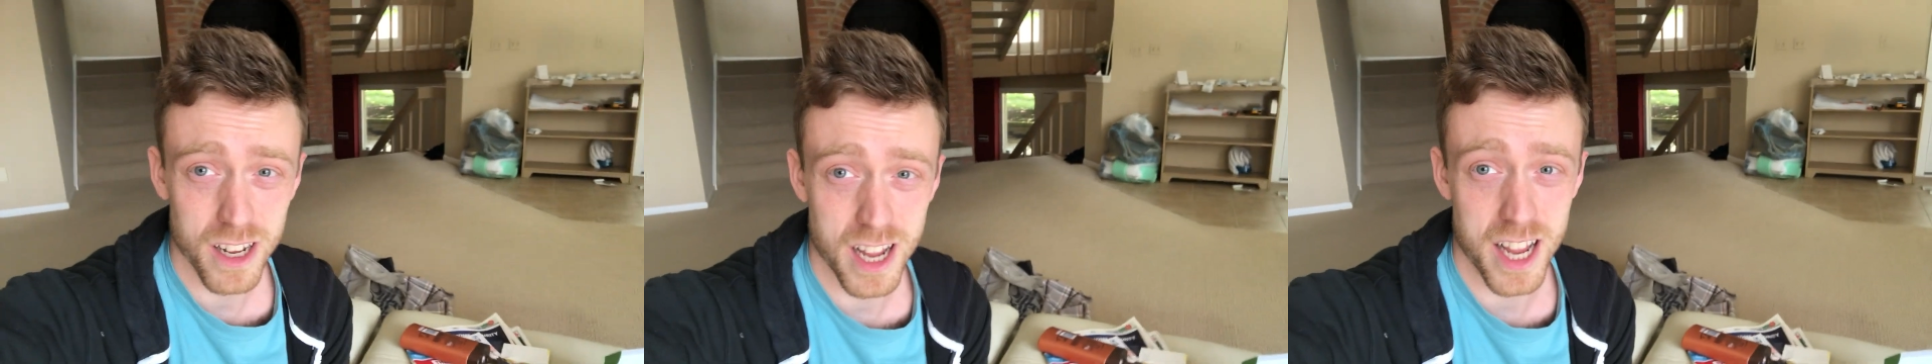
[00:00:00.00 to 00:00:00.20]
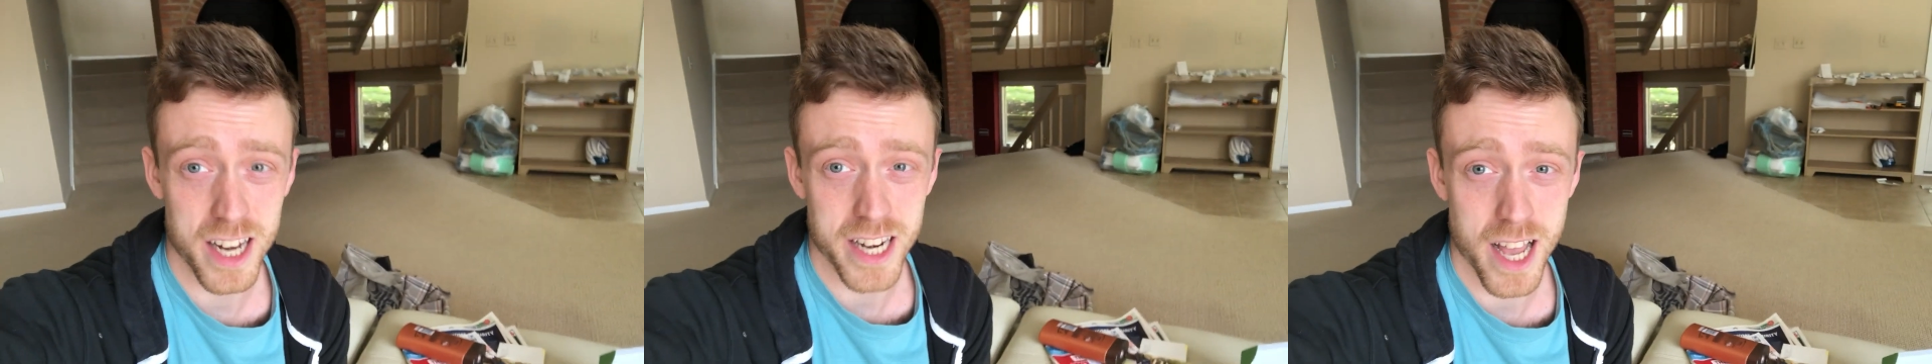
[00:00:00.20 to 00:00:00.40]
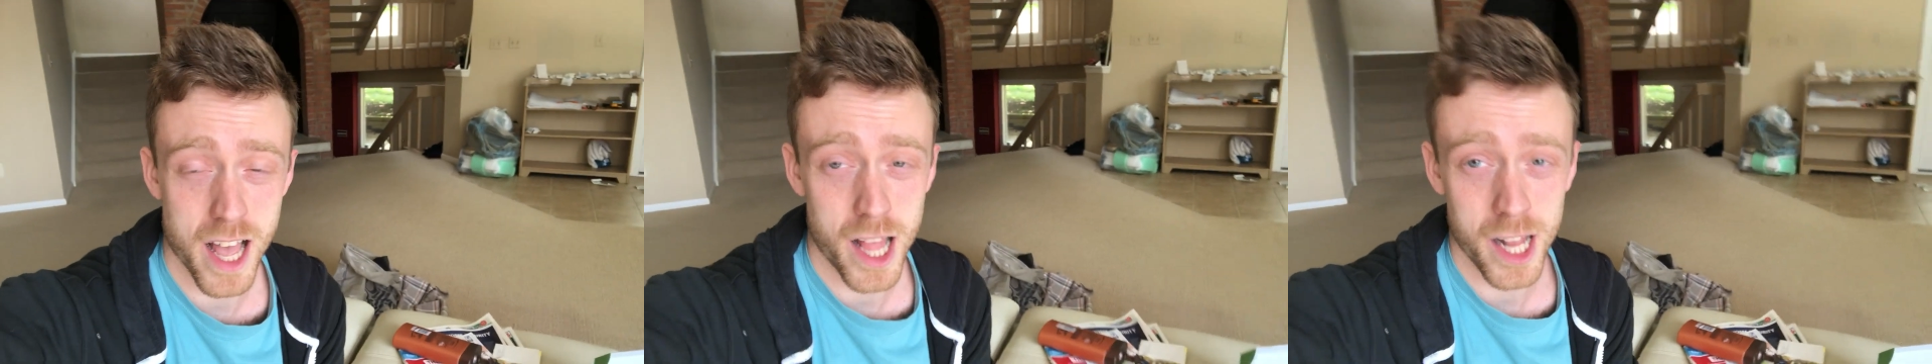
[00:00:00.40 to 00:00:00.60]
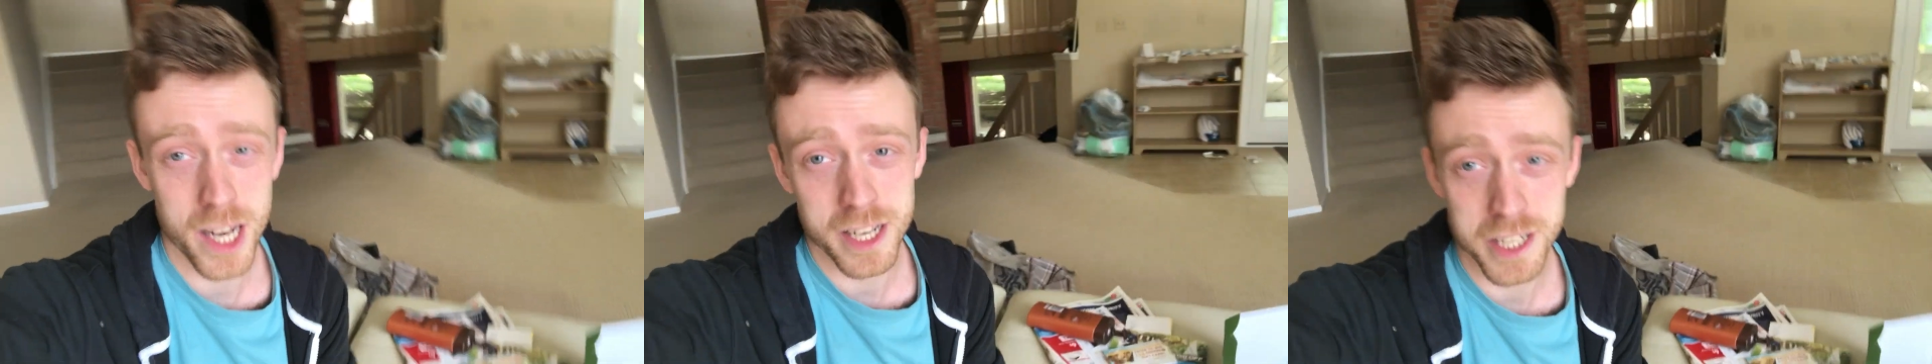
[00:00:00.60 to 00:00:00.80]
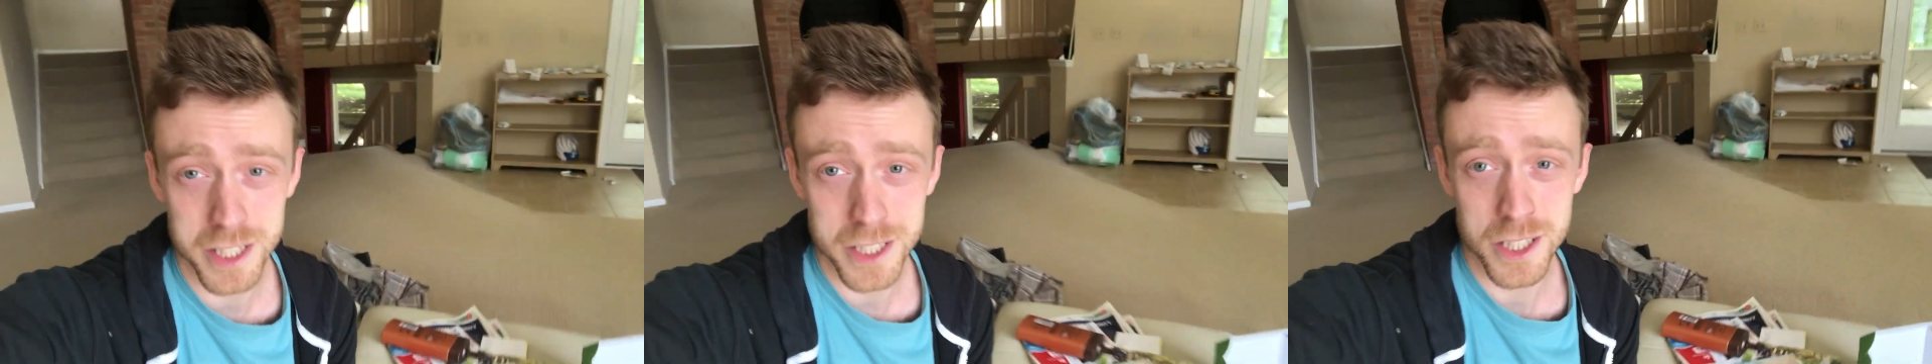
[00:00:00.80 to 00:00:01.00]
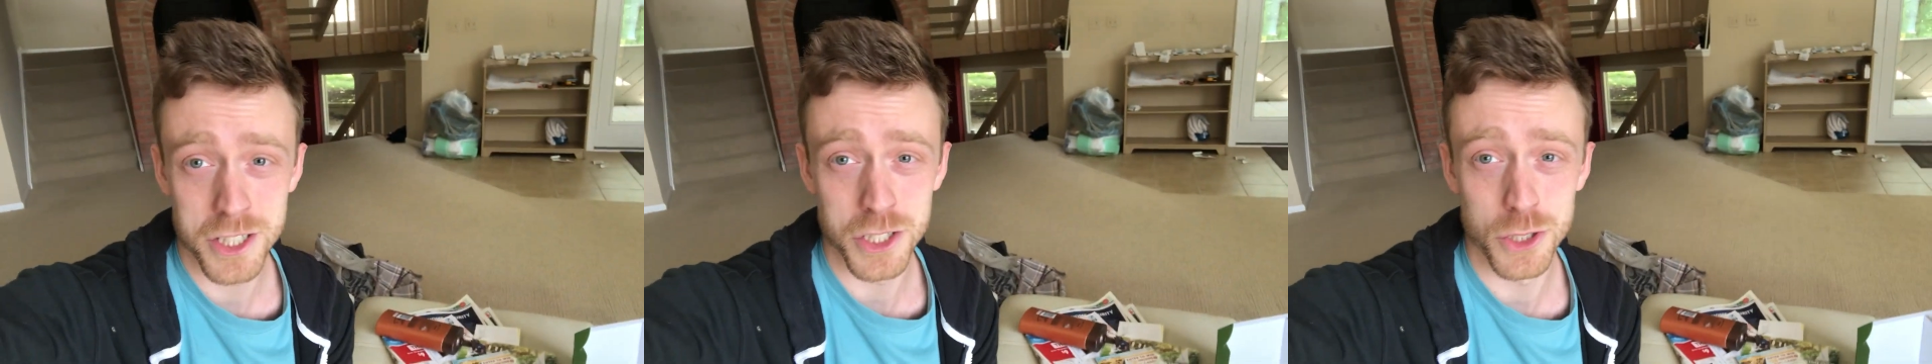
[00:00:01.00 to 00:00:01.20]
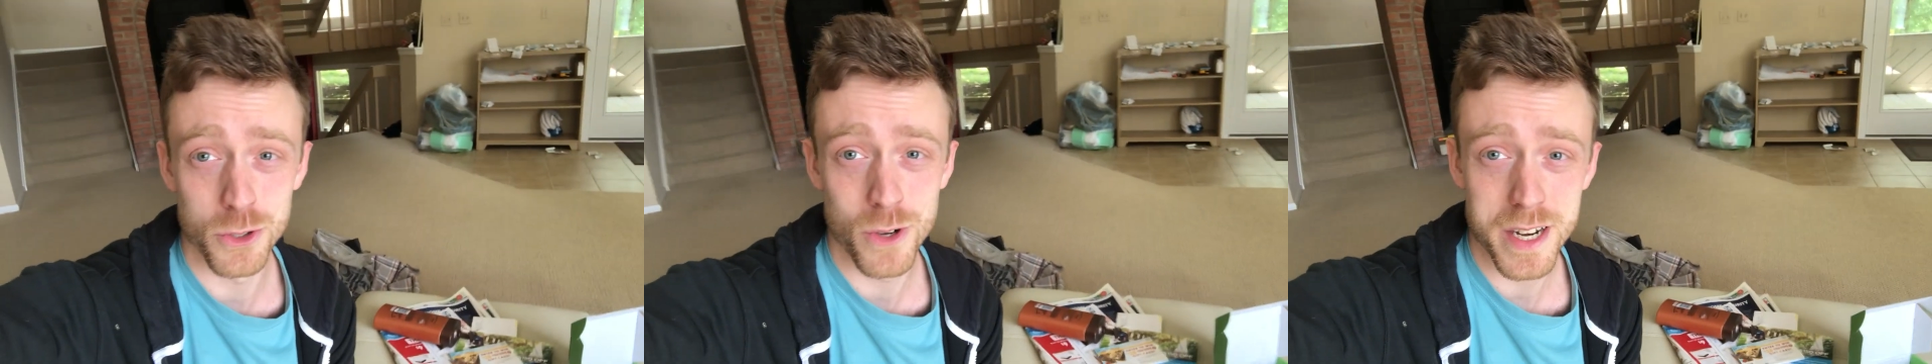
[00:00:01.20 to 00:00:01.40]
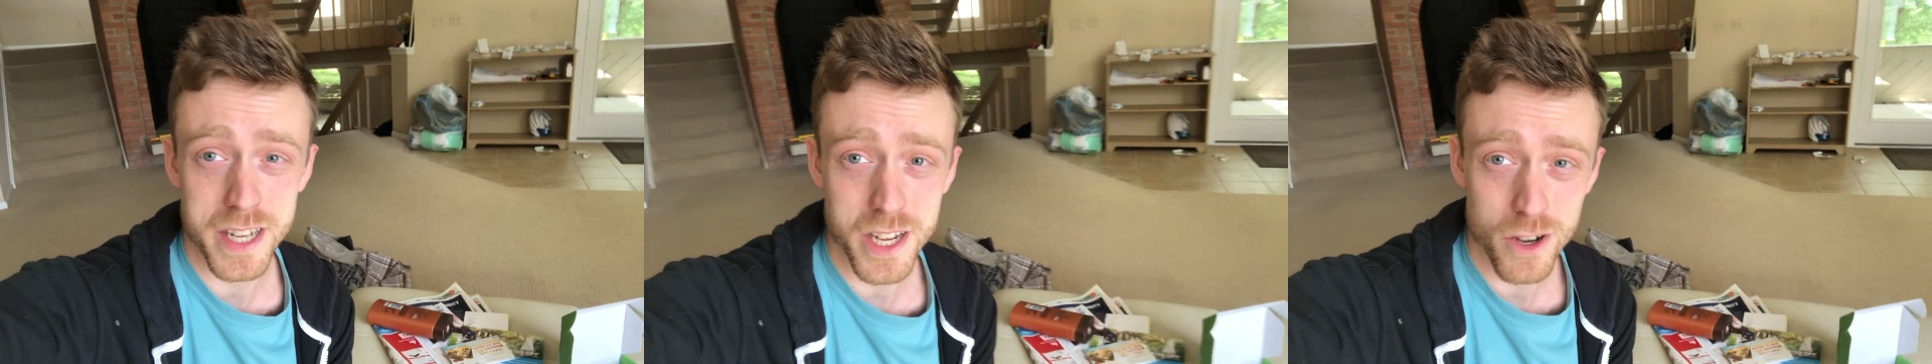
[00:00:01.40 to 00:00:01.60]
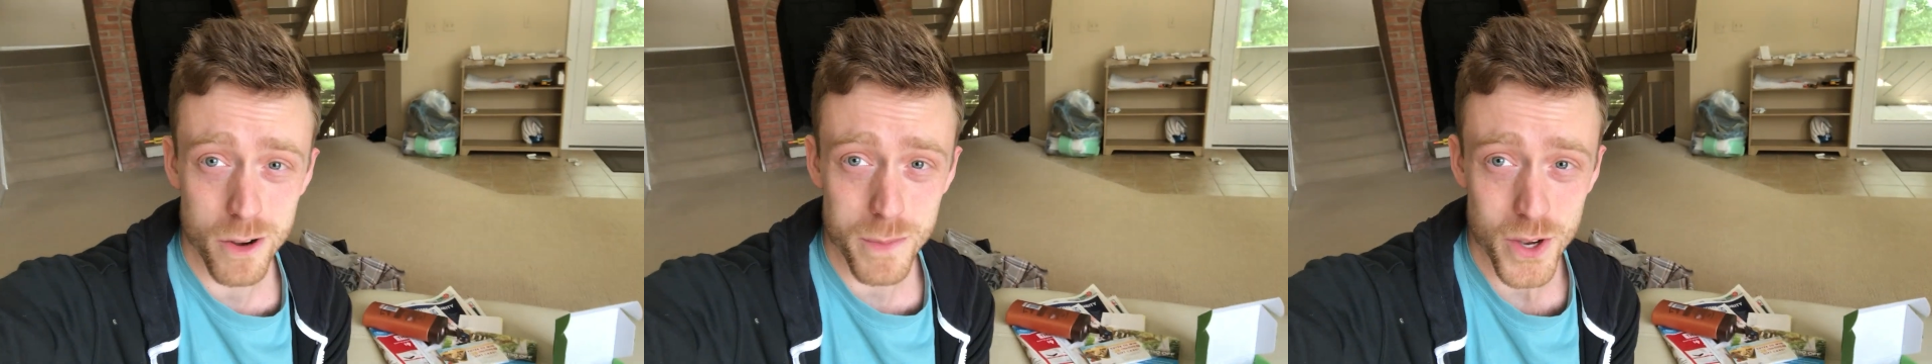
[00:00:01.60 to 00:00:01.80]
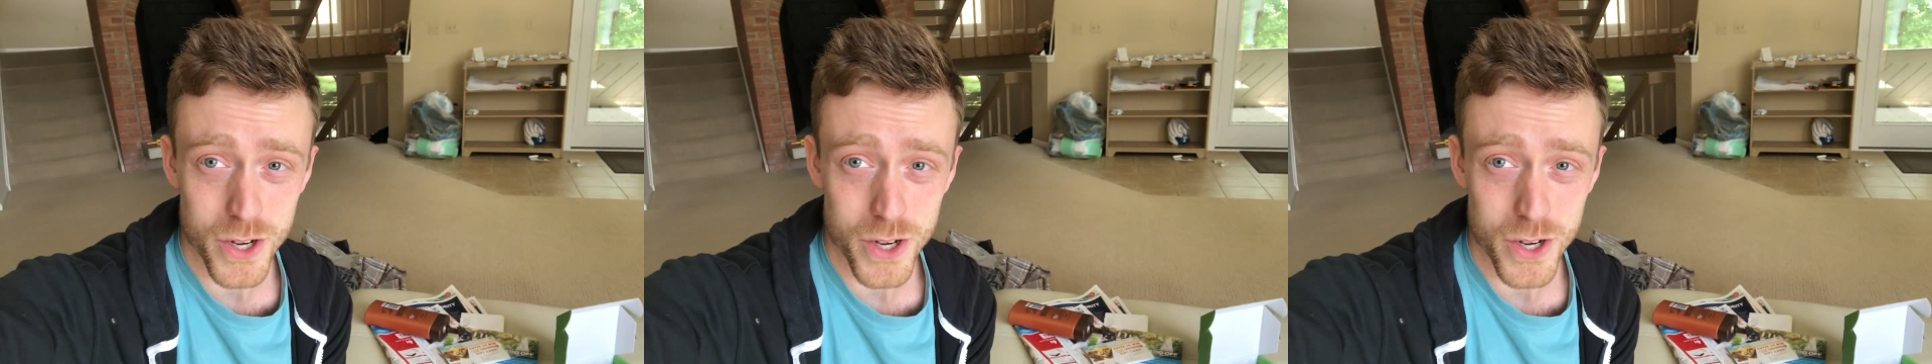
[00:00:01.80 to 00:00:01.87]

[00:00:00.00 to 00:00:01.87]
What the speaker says: and not do any home